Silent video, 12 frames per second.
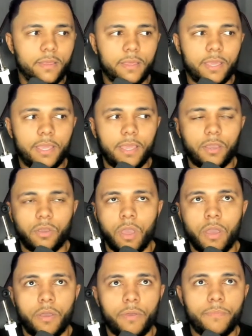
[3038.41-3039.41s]

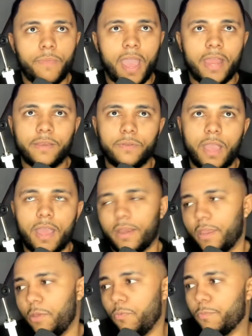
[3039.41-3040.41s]
and
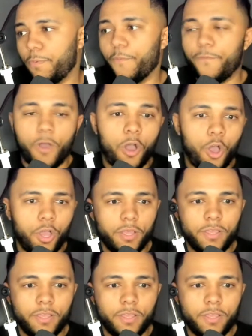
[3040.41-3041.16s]
he would prefer,